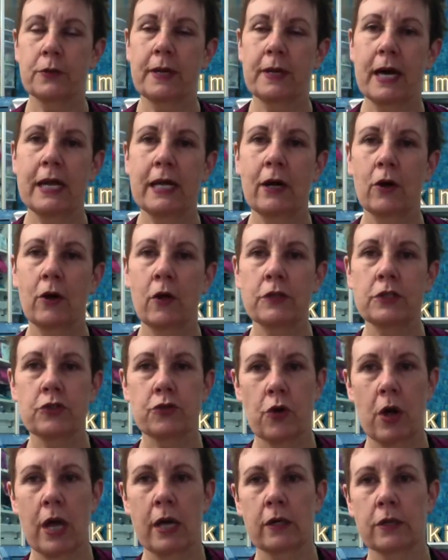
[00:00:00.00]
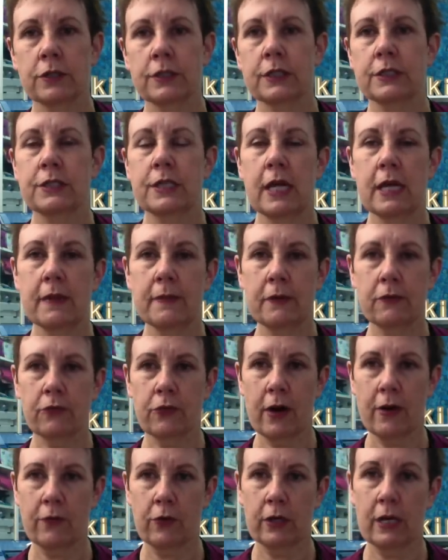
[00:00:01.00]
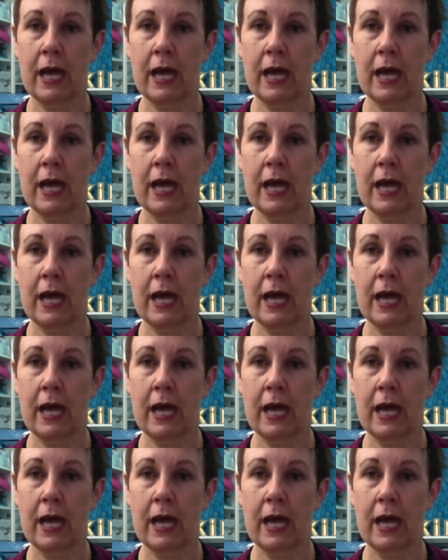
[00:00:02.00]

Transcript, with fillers: So I'm cutting out all these triangles and it's taking me forever.